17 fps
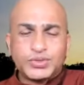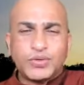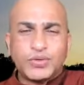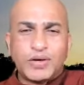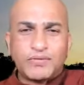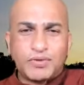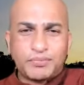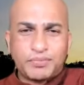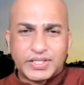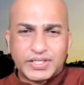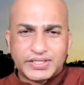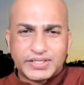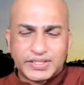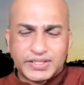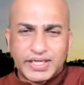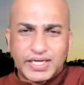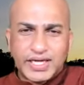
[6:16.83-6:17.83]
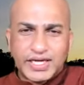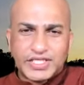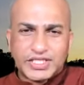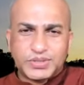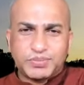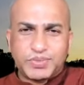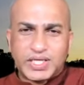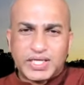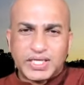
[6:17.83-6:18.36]
to our personal
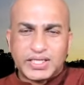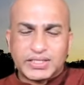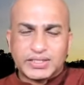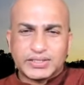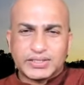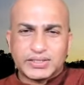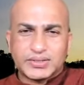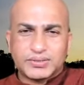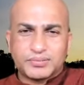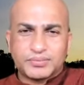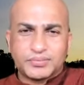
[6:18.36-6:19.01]
experience.